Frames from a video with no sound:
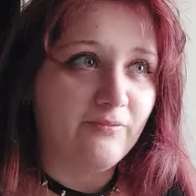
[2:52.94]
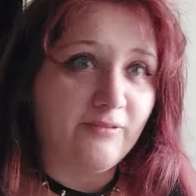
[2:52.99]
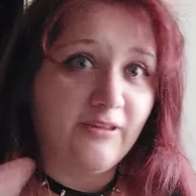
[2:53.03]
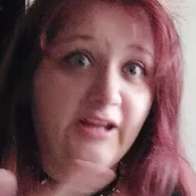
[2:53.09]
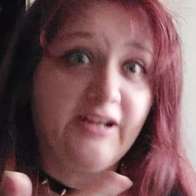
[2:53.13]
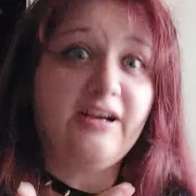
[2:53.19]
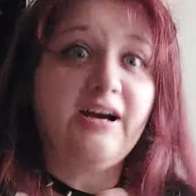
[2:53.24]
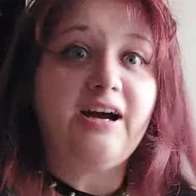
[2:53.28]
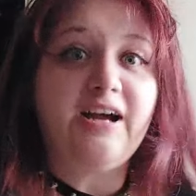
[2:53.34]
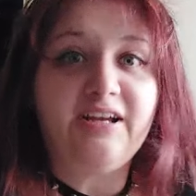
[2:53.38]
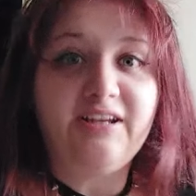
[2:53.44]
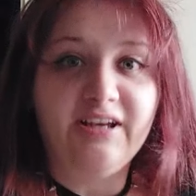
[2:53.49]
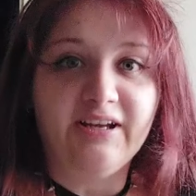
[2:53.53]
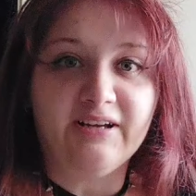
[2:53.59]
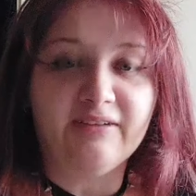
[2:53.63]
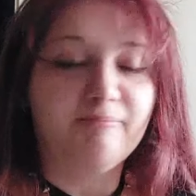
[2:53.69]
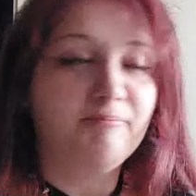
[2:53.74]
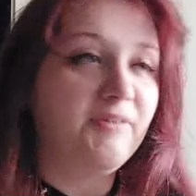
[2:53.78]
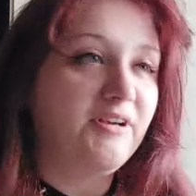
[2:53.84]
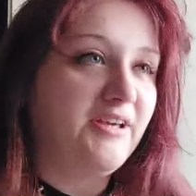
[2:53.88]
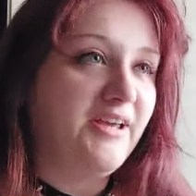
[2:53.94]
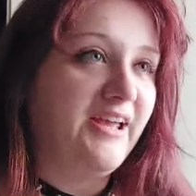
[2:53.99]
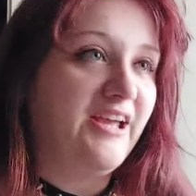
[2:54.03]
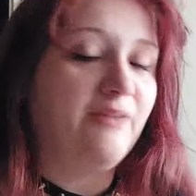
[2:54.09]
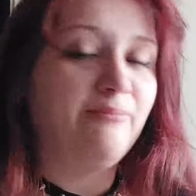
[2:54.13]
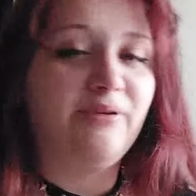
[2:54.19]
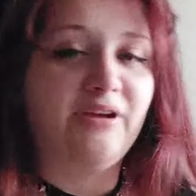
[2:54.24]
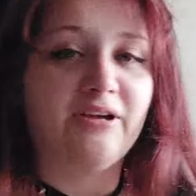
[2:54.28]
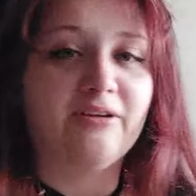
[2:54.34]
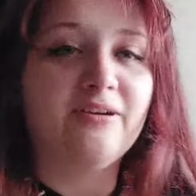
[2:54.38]
Like hiking,
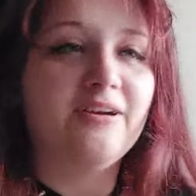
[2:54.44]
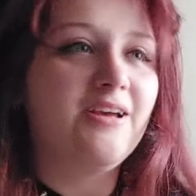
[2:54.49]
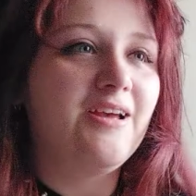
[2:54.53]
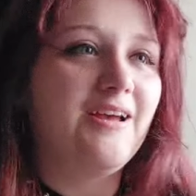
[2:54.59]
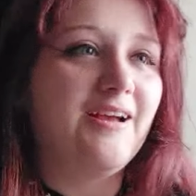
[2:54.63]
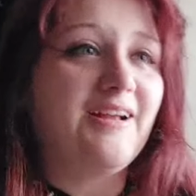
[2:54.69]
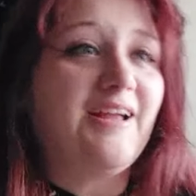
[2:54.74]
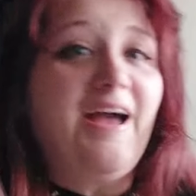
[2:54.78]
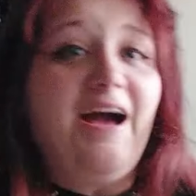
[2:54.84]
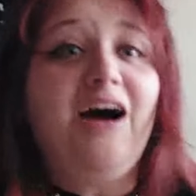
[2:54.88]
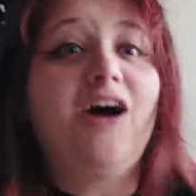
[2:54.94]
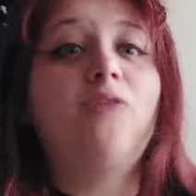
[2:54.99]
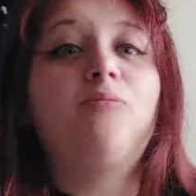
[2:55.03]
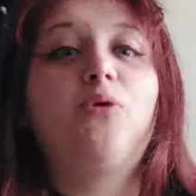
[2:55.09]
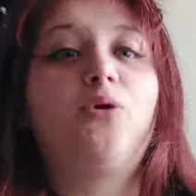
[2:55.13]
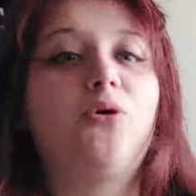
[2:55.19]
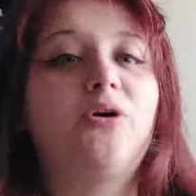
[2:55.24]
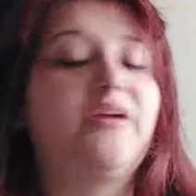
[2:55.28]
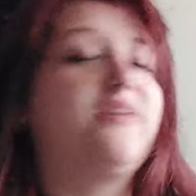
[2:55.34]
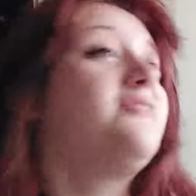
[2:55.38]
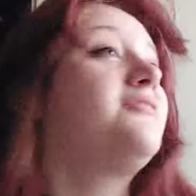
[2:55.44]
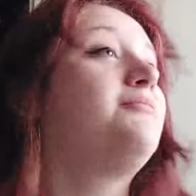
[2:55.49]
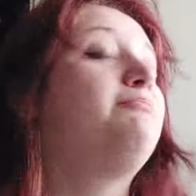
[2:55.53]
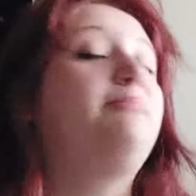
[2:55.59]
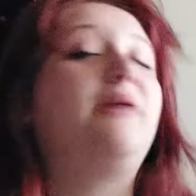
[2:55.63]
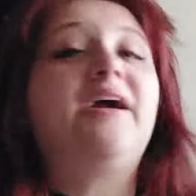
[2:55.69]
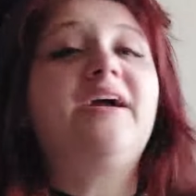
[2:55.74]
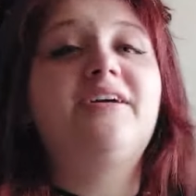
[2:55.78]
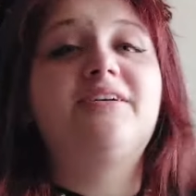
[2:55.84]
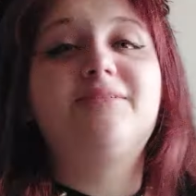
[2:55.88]
camping, cowboys,
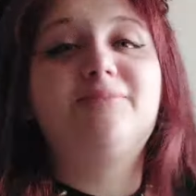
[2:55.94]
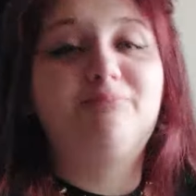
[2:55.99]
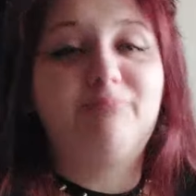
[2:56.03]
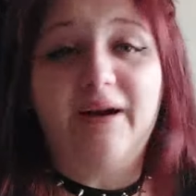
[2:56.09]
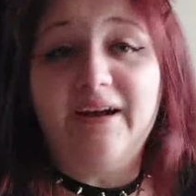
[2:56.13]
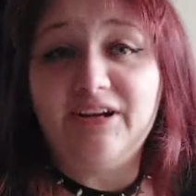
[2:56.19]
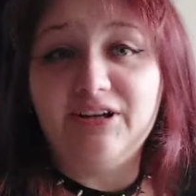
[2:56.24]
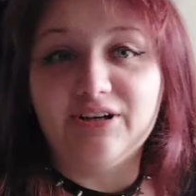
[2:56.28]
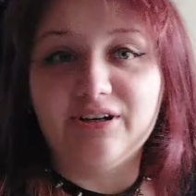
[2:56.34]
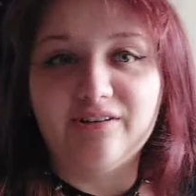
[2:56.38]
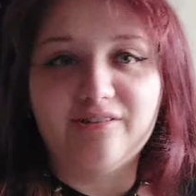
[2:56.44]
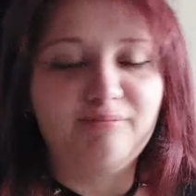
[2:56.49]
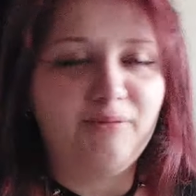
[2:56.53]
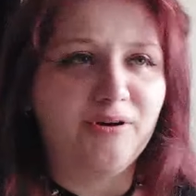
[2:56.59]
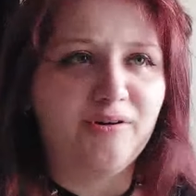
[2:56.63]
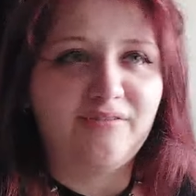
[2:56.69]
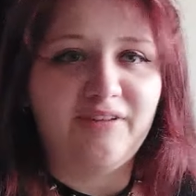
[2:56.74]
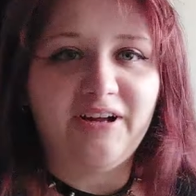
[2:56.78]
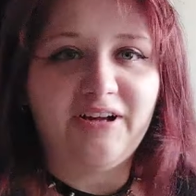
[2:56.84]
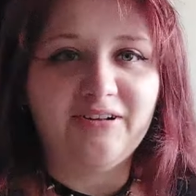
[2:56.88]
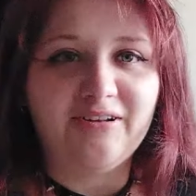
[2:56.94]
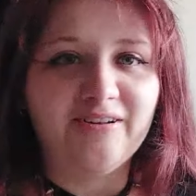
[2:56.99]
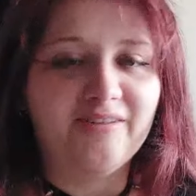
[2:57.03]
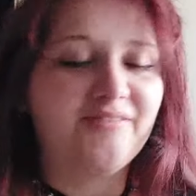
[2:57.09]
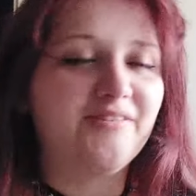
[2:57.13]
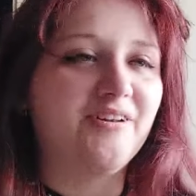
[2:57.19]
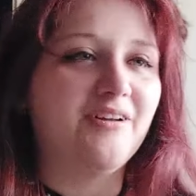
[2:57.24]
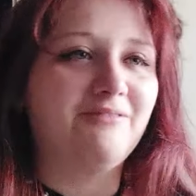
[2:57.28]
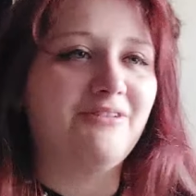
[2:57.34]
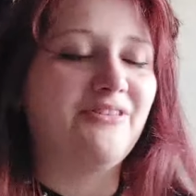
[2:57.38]
bikers,
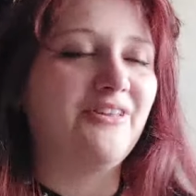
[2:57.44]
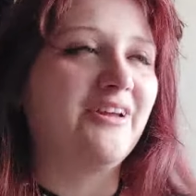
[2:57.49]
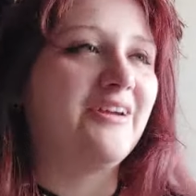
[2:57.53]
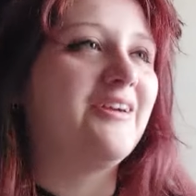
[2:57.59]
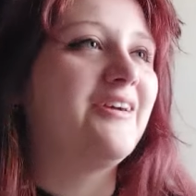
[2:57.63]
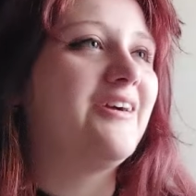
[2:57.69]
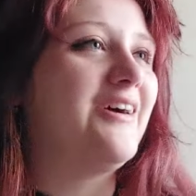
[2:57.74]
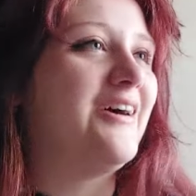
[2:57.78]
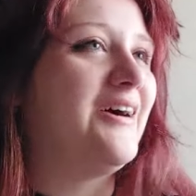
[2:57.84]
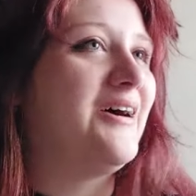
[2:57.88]
motorcyclists, and everything.